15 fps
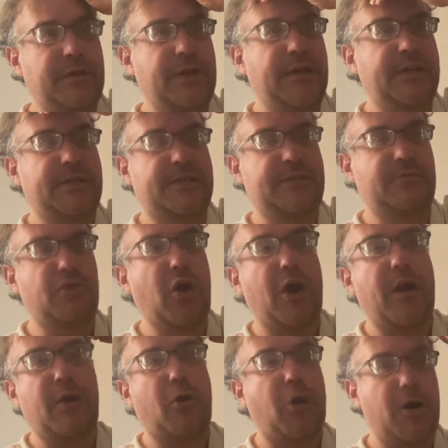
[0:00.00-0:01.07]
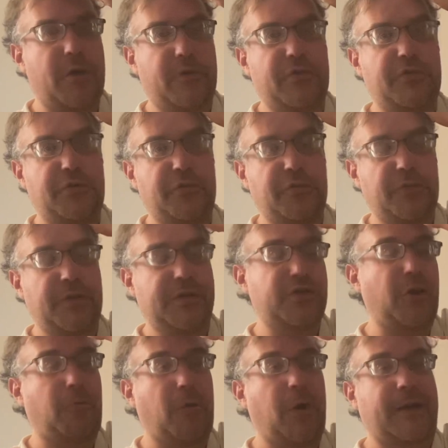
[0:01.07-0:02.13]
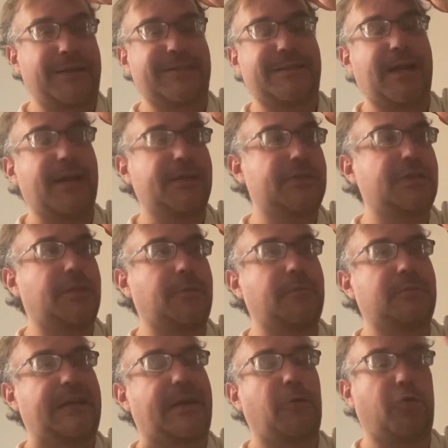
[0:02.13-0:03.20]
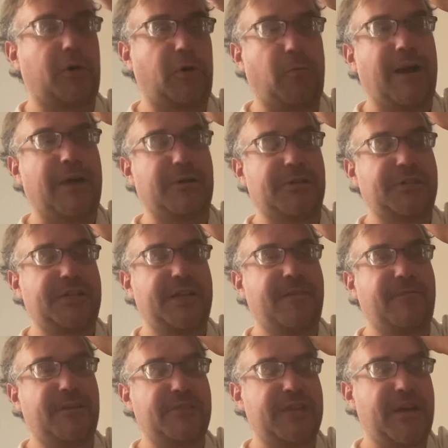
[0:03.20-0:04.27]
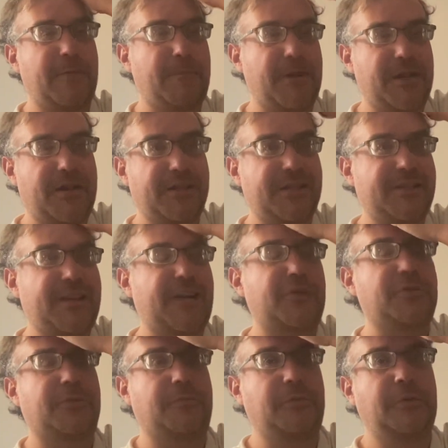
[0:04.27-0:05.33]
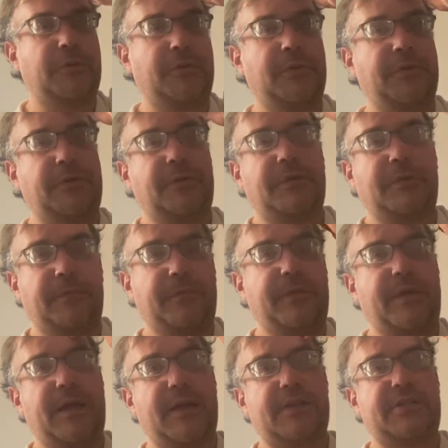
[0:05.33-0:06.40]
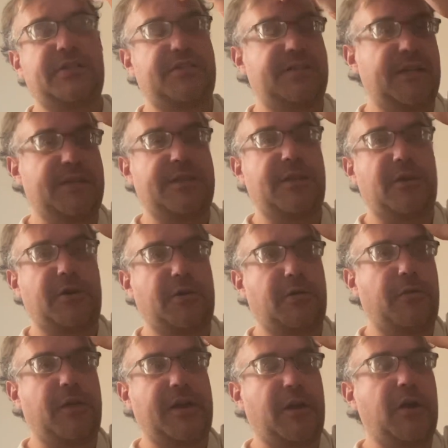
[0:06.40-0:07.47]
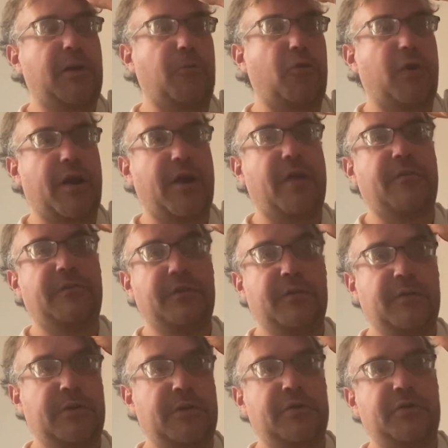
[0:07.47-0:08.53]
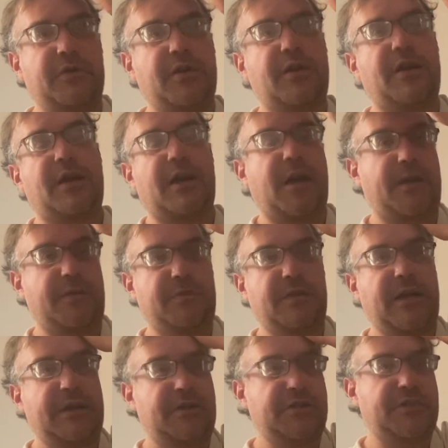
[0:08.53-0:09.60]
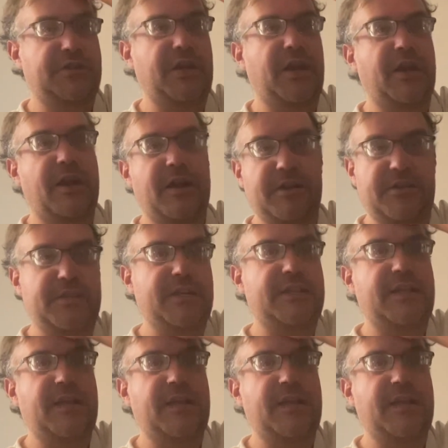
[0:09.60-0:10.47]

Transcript: it's not hard to, it's not rocket science to take a look around and see if there's anybody in the section and just sit there go like, I want to, uh, I, I just got to sit